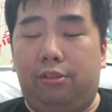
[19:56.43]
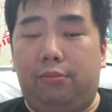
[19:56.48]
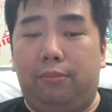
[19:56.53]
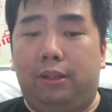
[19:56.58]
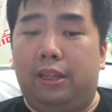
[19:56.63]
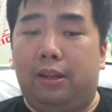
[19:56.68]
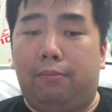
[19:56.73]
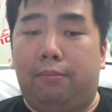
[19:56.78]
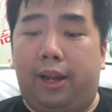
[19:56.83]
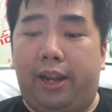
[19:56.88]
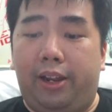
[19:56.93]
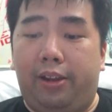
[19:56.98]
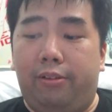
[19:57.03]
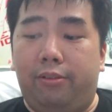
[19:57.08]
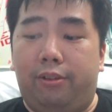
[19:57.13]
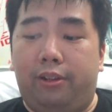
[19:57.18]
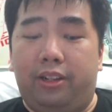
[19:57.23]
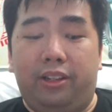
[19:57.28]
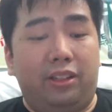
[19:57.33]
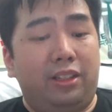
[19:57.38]
to be a
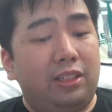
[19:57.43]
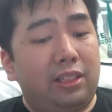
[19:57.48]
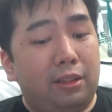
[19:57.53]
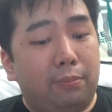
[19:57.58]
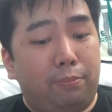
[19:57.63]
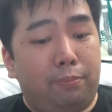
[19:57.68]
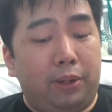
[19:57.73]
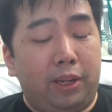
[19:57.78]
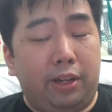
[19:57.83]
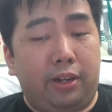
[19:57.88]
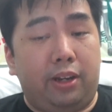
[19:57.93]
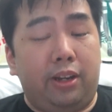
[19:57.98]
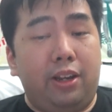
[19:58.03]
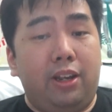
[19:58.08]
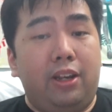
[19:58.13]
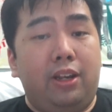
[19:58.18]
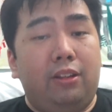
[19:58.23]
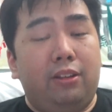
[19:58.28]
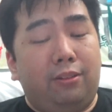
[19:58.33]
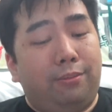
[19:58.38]
Maiko, or the discipline
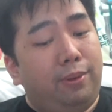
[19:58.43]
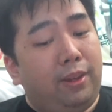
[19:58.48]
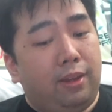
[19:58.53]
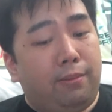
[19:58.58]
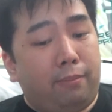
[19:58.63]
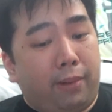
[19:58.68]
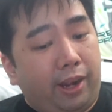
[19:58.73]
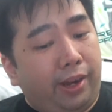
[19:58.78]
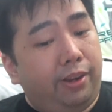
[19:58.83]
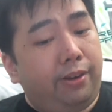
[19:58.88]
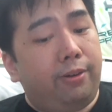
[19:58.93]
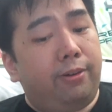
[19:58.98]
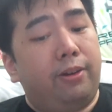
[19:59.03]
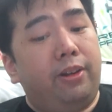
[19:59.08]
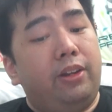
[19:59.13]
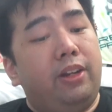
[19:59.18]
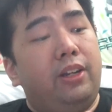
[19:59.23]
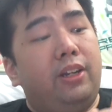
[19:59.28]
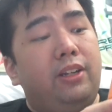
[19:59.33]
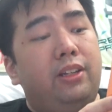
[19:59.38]
to be a Maiko.
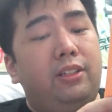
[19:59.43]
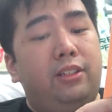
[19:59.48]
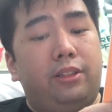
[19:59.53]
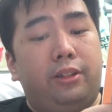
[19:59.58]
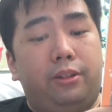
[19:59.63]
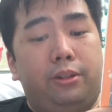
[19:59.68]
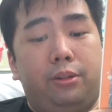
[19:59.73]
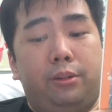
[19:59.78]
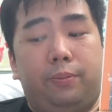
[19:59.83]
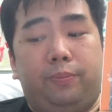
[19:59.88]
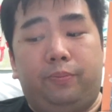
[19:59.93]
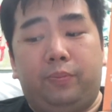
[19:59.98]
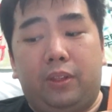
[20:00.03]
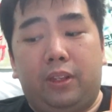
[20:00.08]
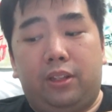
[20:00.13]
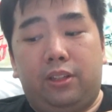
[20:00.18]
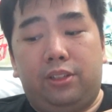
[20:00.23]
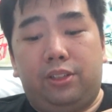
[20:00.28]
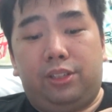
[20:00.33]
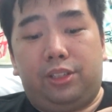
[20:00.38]
So
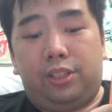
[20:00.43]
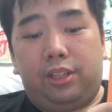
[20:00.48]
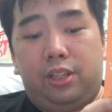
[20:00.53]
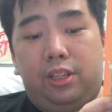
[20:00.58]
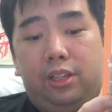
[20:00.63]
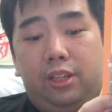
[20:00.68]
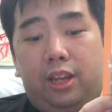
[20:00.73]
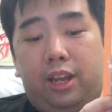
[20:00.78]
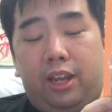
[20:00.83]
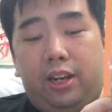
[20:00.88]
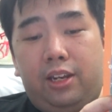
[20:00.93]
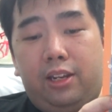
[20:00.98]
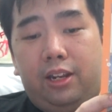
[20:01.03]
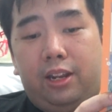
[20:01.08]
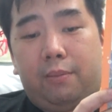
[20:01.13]
she ended